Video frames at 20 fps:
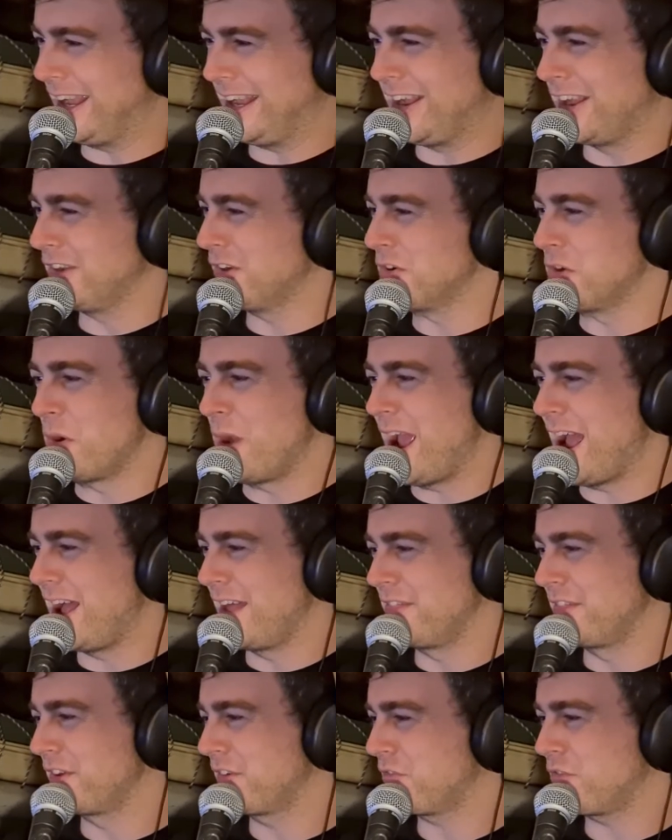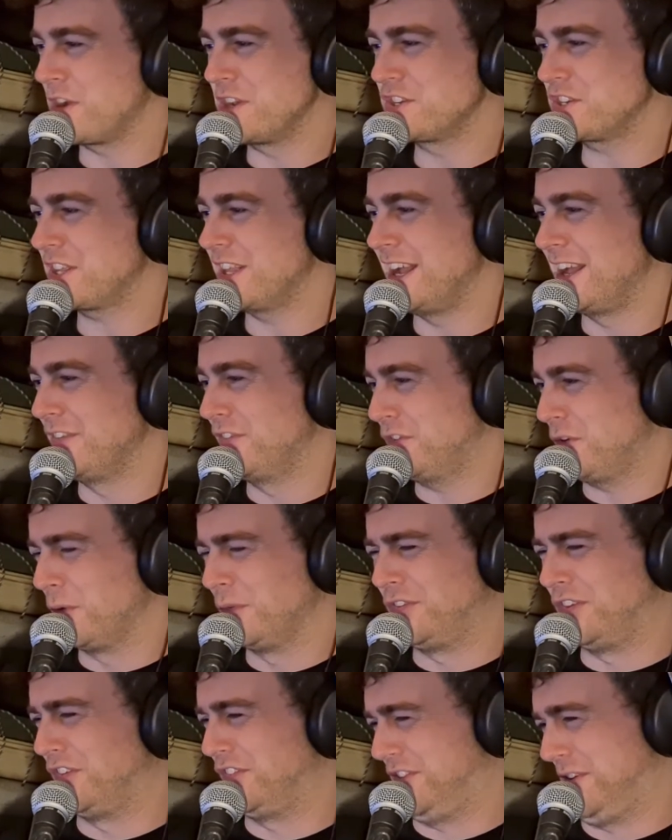I don't know how the French clown
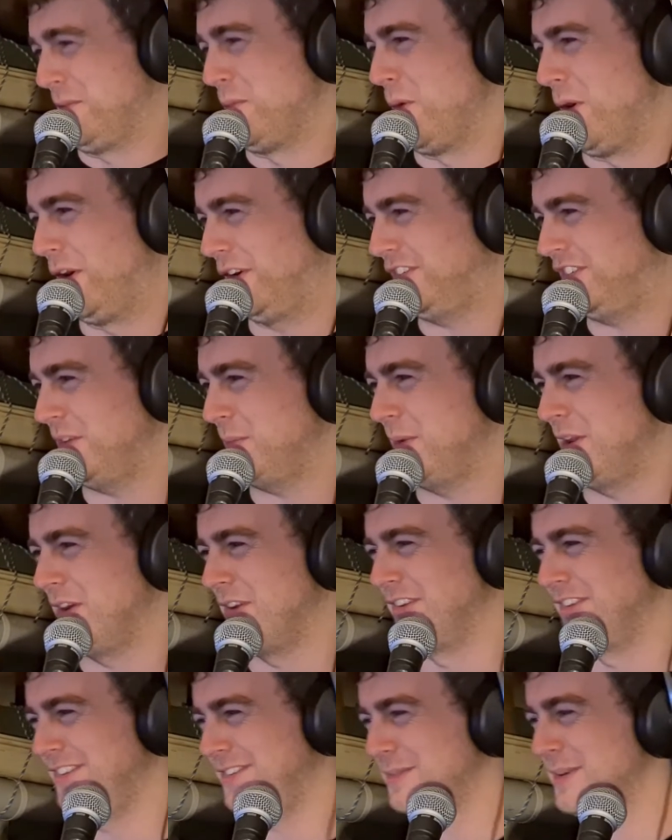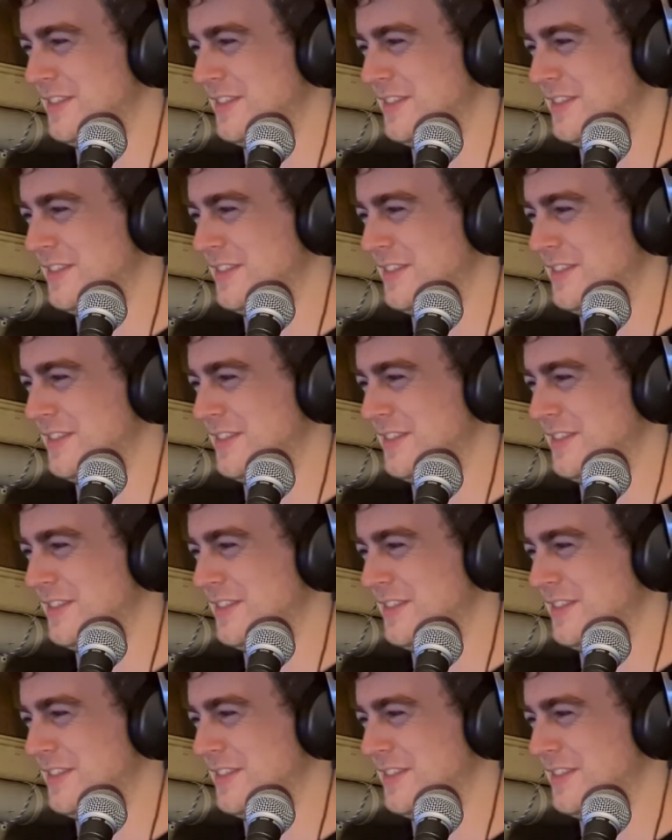school system works, to be honest